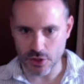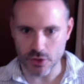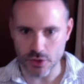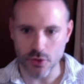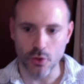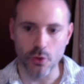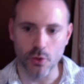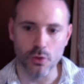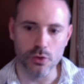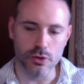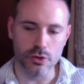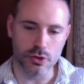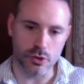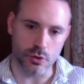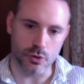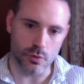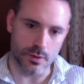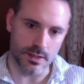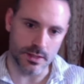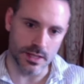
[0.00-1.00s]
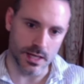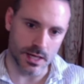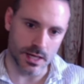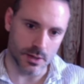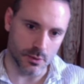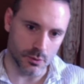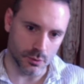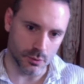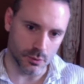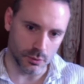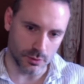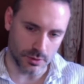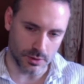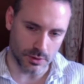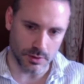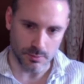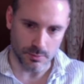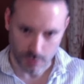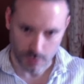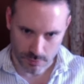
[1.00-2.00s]
also without
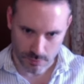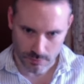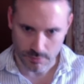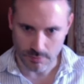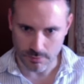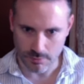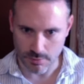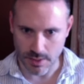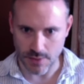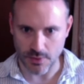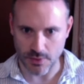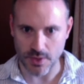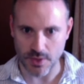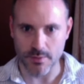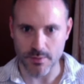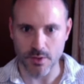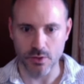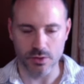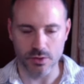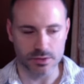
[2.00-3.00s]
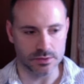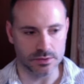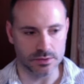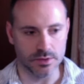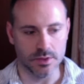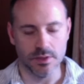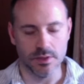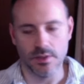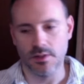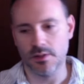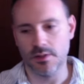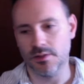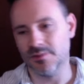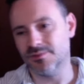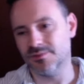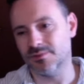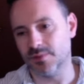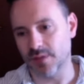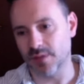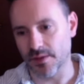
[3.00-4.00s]
Thibaut. I think because
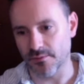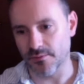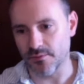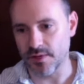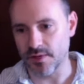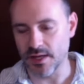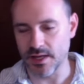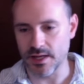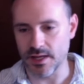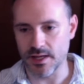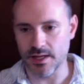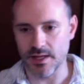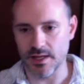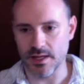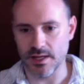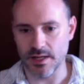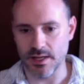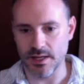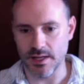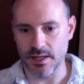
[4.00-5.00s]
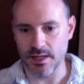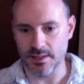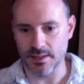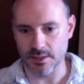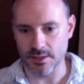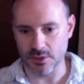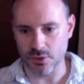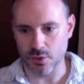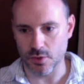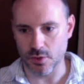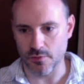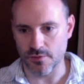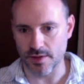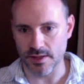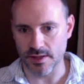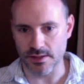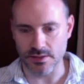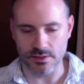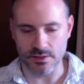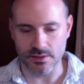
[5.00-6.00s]
Ranvier is a strong
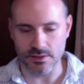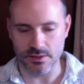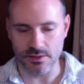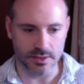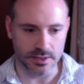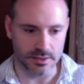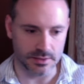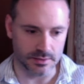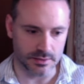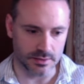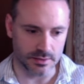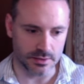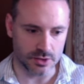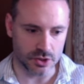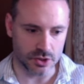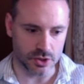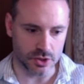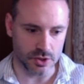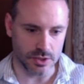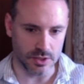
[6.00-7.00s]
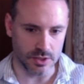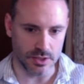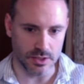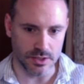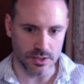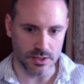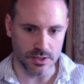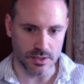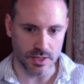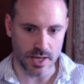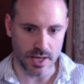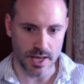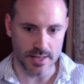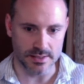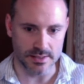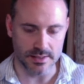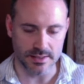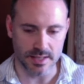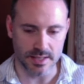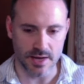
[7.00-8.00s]
fencer and she
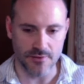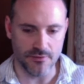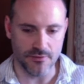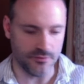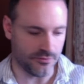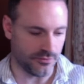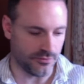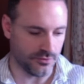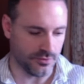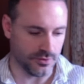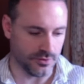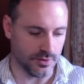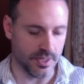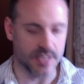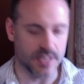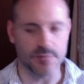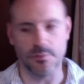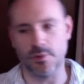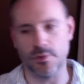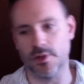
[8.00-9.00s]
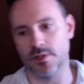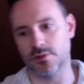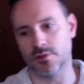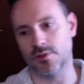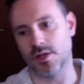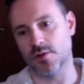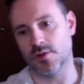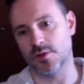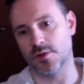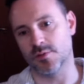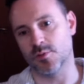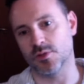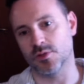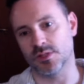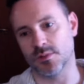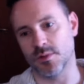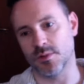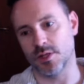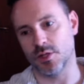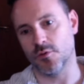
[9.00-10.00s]
has enough experience to take
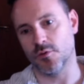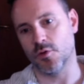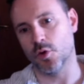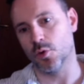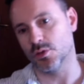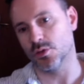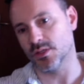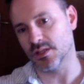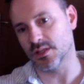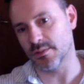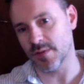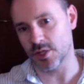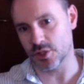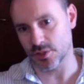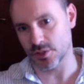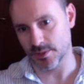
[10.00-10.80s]
responsibility of closing the match.